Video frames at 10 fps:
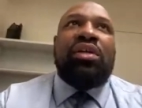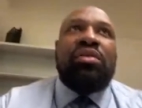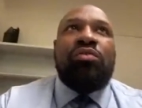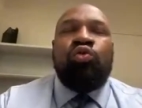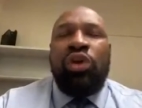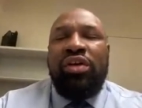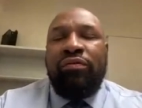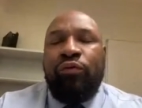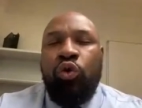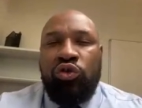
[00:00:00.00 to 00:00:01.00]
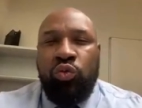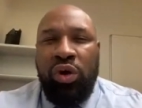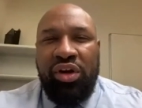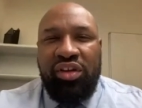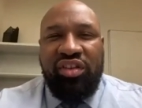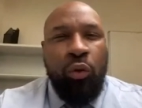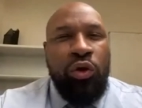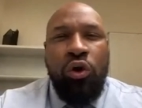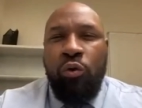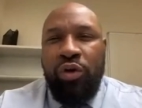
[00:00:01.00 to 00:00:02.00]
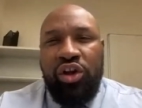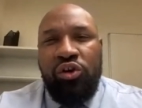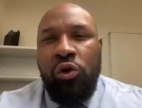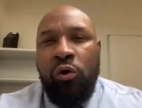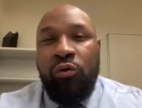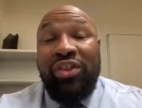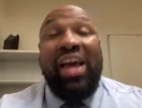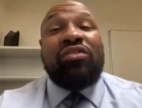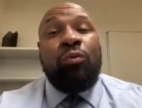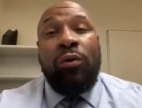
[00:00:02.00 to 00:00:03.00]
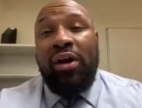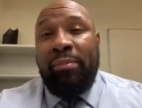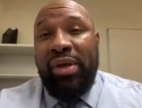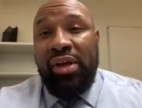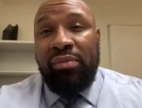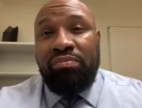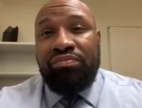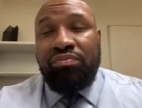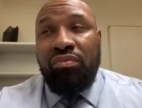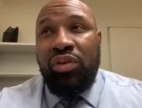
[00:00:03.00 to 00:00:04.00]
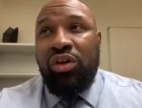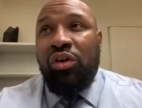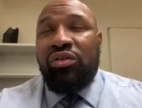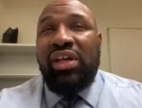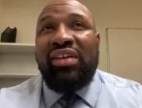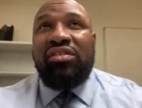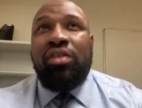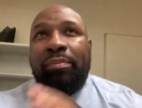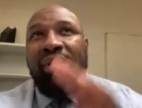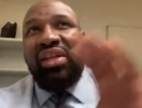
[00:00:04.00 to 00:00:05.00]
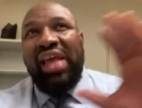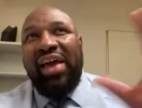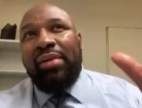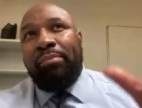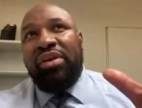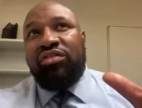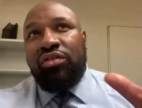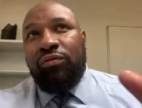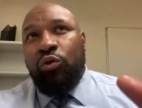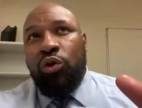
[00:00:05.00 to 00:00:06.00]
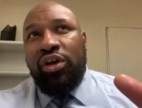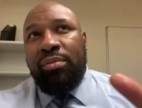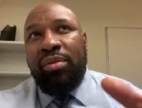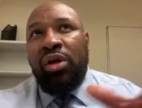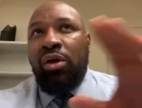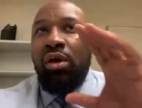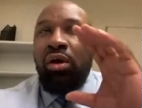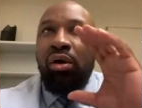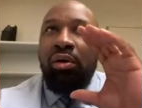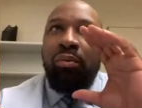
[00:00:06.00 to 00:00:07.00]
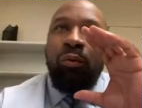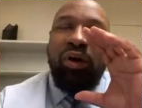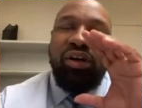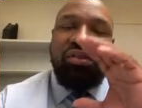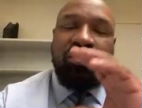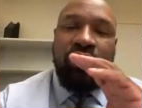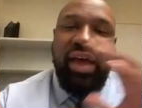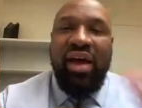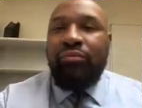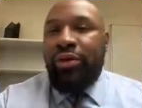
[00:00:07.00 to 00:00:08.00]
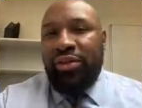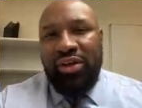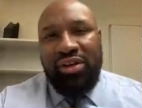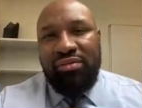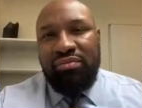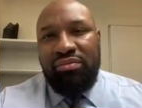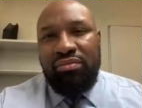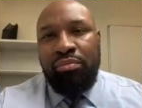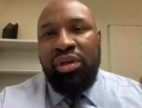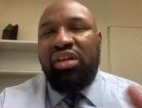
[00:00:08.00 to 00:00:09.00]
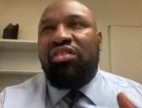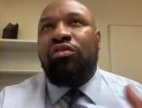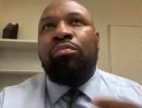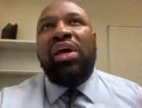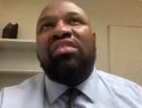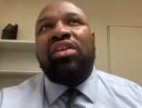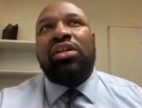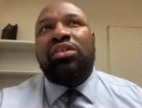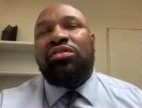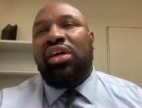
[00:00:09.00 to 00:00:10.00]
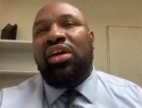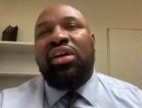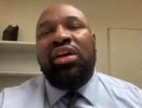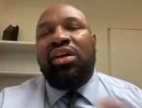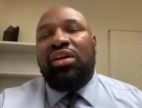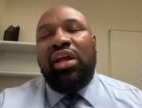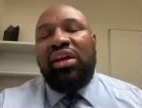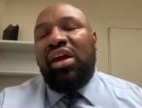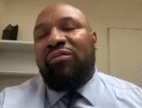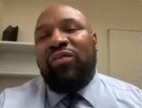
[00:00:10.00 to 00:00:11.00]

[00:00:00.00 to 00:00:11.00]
reinforce what it is that we already know, that's what I meant. You know, that to me, that admission for him was everything, because it's basically saying, like, Knicks